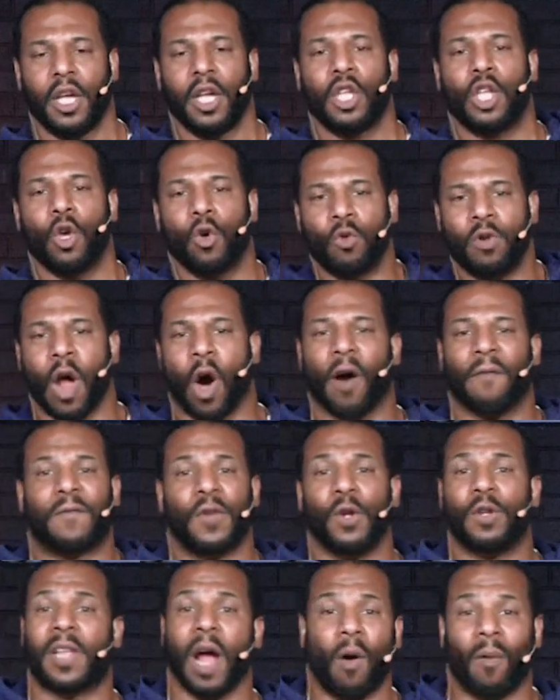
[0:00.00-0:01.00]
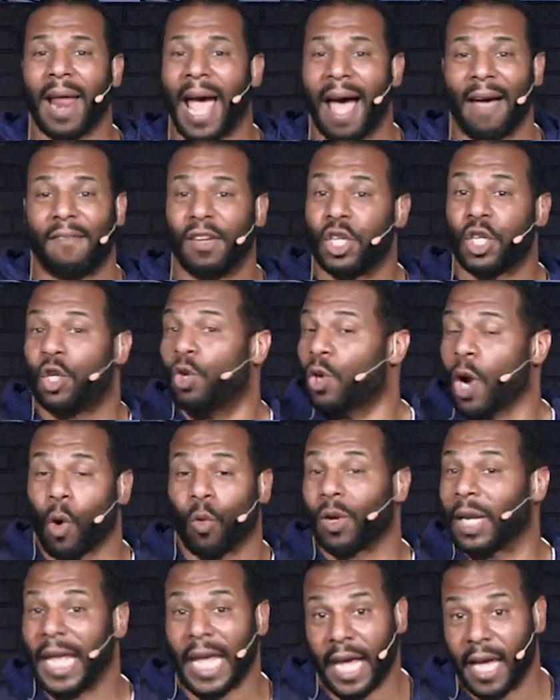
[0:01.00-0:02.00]
You know if you don't have it, you
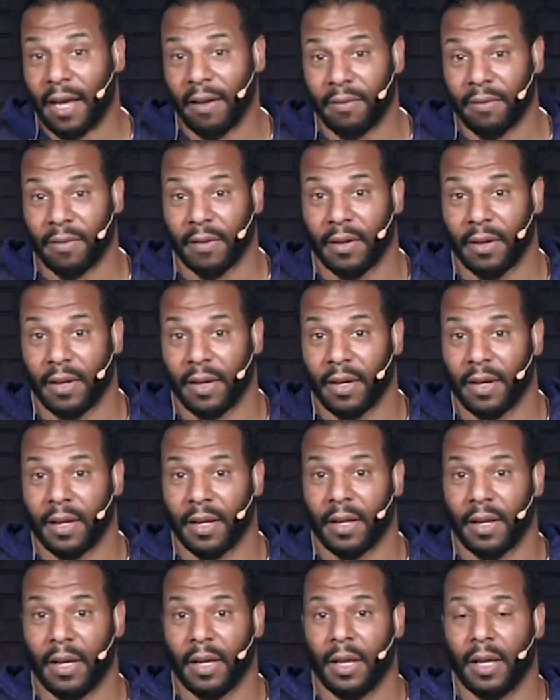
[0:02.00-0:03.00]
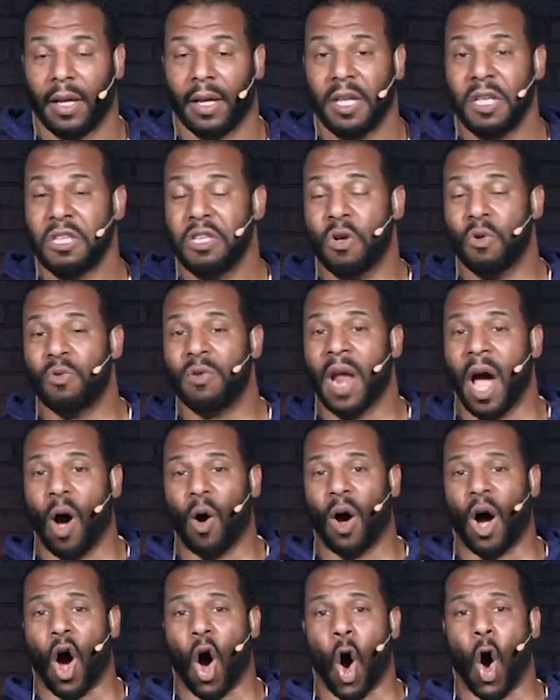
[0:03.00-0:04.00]
don't live. You
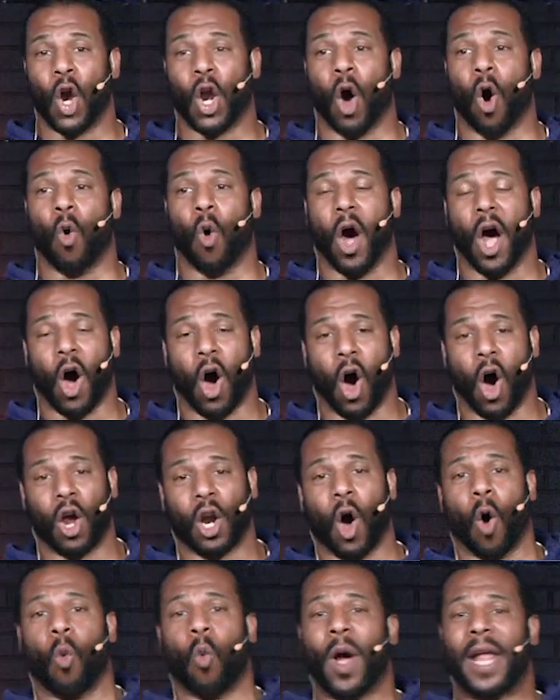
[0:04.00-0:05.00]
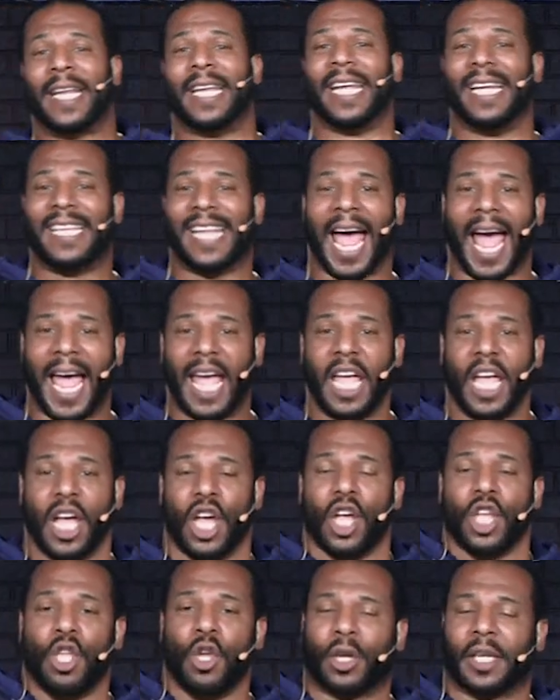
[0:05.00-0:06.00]
know on a windy day,
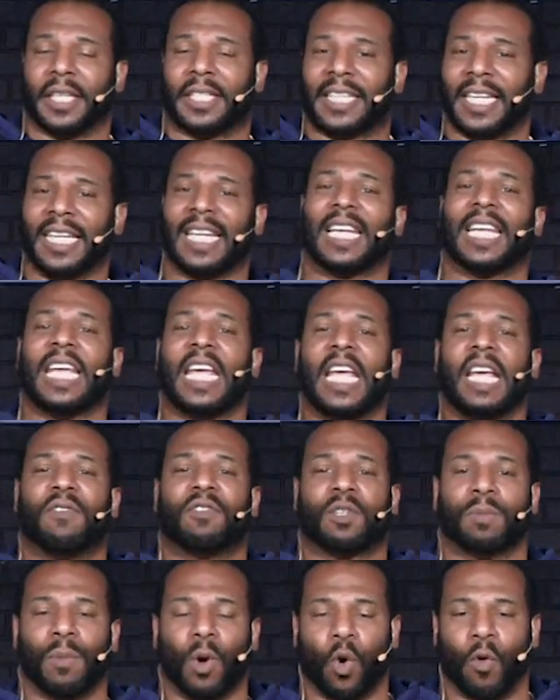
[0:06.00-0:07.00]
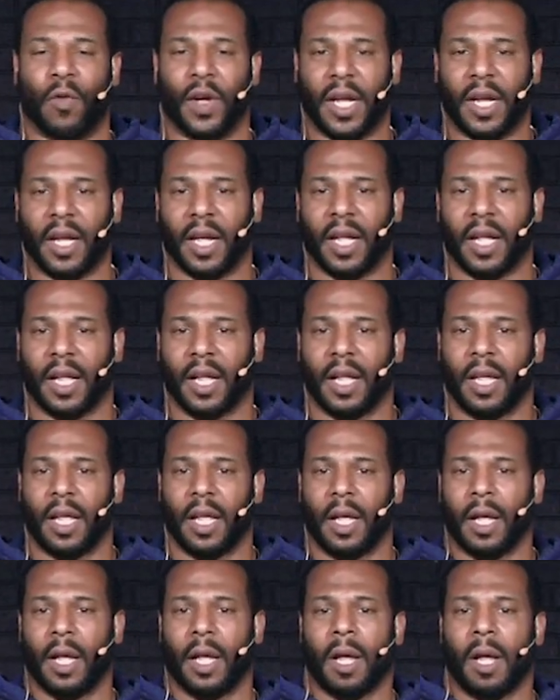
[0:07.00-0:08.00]
you can see leaves moving,
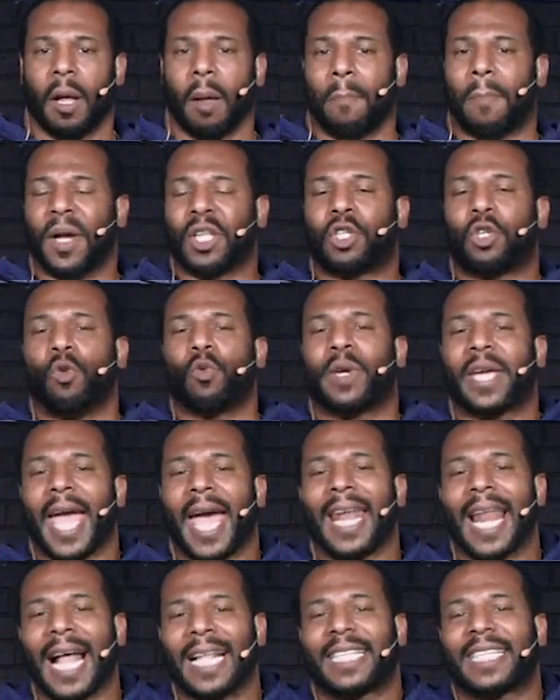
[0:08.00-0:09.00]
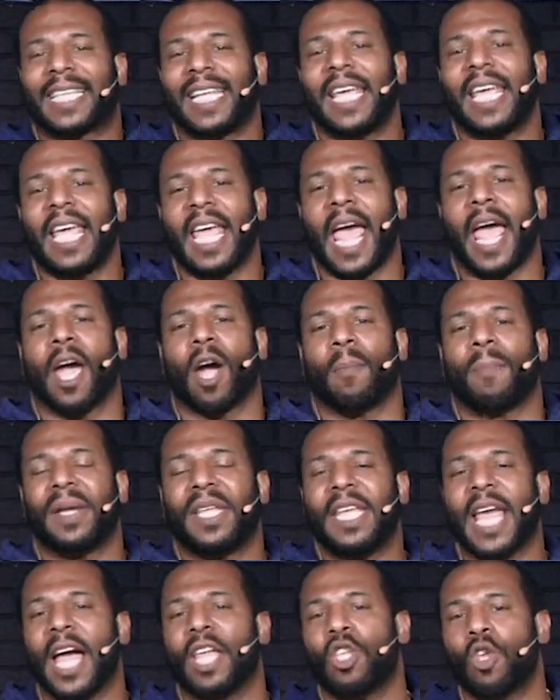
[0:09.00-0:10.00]
but you cannot see air, but
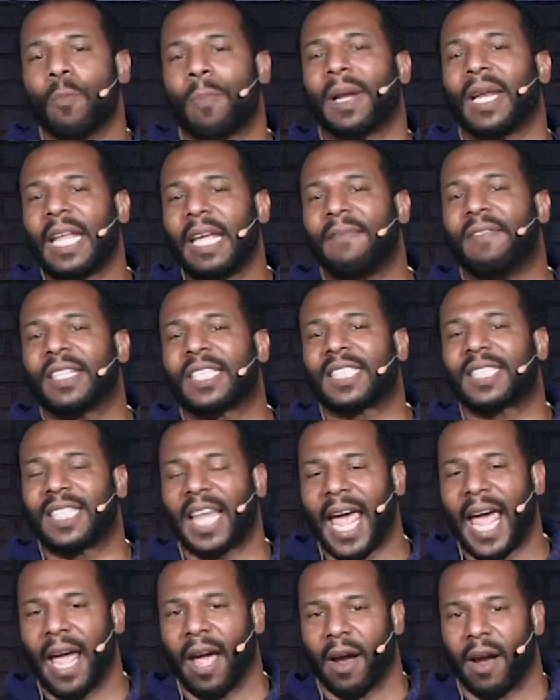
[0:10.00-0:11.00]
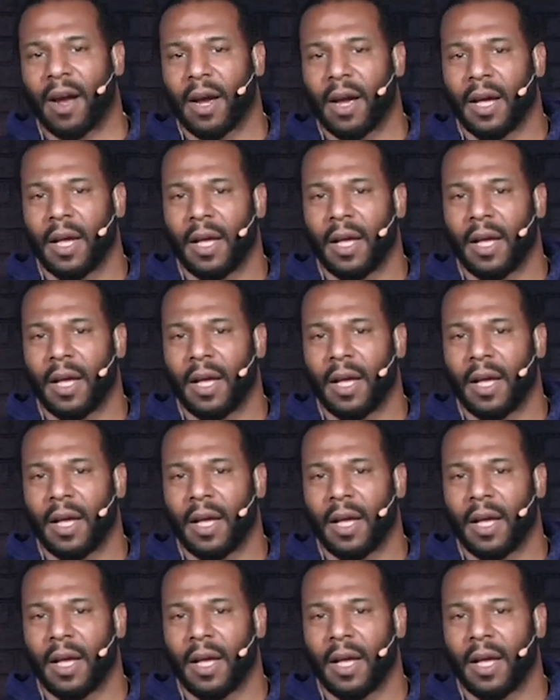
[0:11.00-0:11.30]
yet you believe it's there.